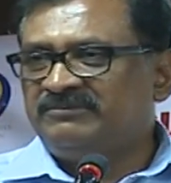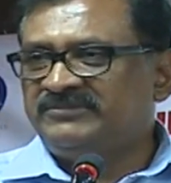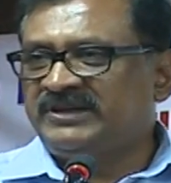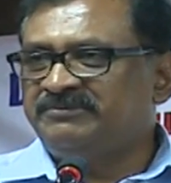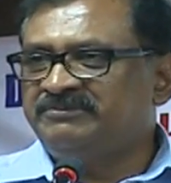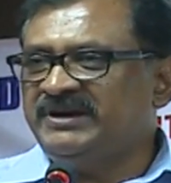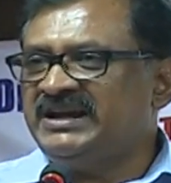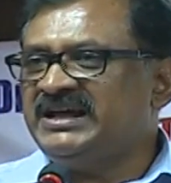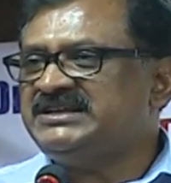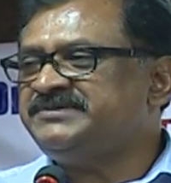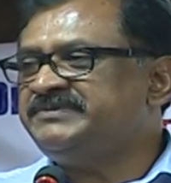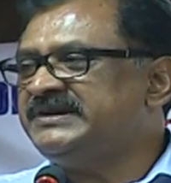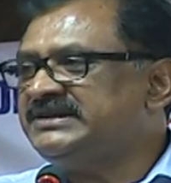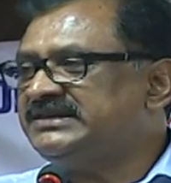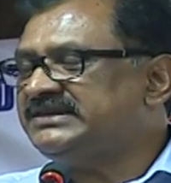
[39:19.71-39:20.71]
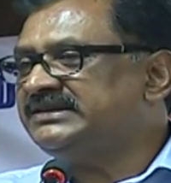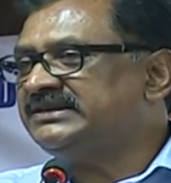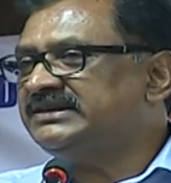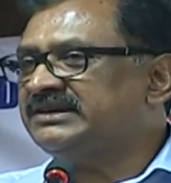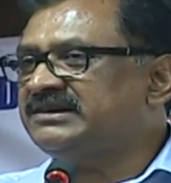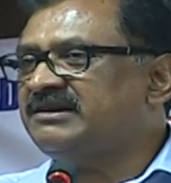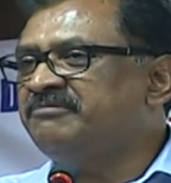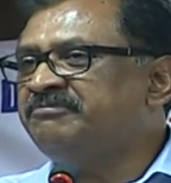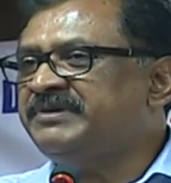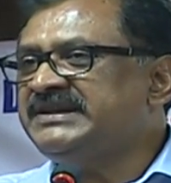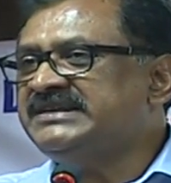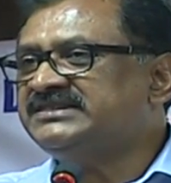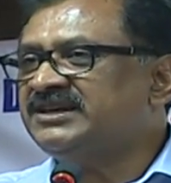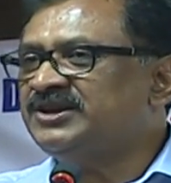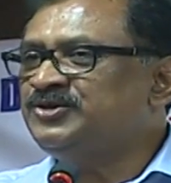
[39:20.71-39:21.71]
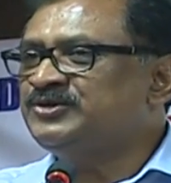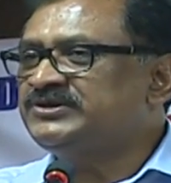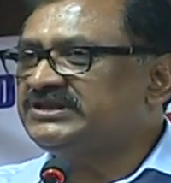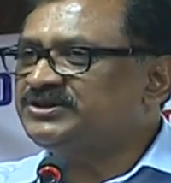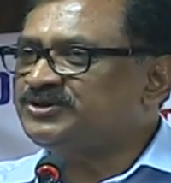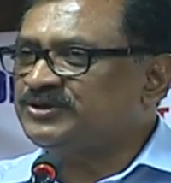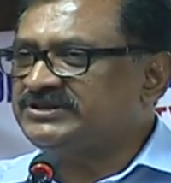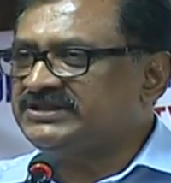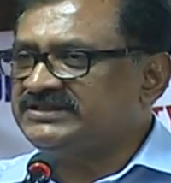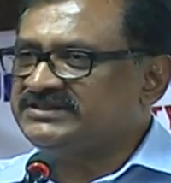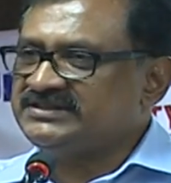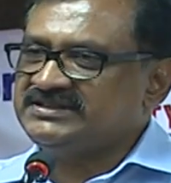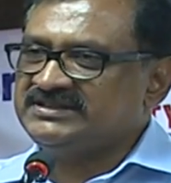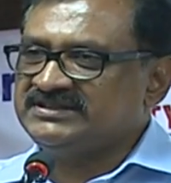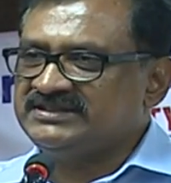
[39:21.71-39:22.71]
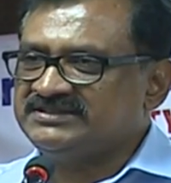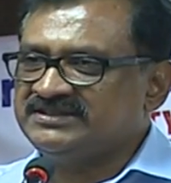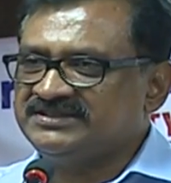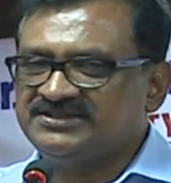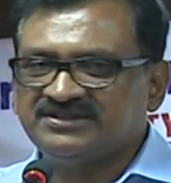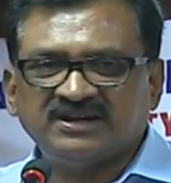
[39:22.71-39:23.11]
the management companies are using social science research,